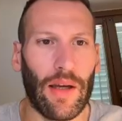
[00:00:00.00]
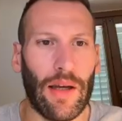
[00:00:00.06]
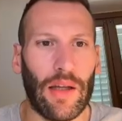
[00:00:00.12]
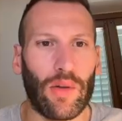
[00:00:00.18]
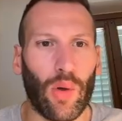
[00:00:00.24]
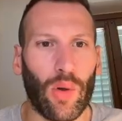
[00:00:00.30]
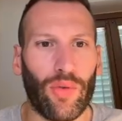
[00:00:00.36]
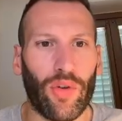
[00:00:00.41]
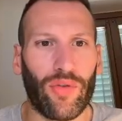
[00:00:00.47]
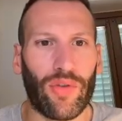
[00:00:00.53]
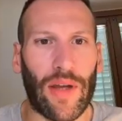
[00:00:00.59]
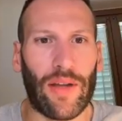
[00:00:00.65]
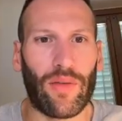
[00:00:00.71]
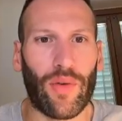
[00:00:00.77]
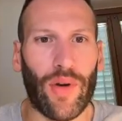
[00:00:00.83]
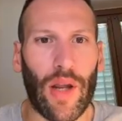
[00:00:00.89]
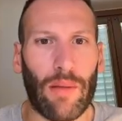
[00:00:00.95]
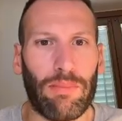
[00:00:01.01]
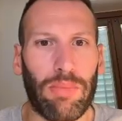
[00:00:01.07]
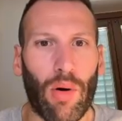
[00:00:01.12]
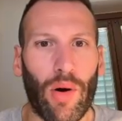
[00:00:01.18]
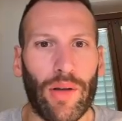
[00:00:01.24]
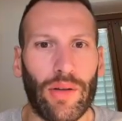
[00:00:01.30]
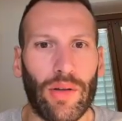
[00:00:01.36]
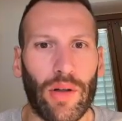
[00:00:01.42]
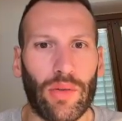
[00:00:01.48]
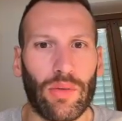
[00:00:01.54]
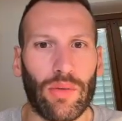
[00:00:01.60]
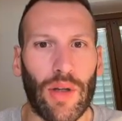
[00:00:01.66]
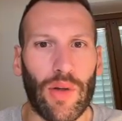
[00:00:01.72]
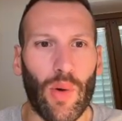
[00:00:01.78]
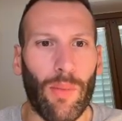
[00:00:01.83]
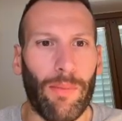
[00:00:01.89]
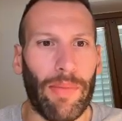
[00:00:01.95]
and also set the rear pointer to
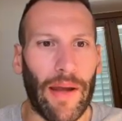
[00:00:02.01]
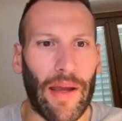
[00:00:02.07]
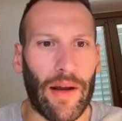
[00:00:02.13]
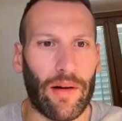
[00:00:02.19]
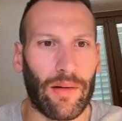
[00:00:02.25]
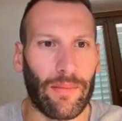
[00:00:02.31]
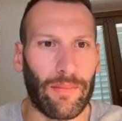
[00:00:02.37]
the new pair.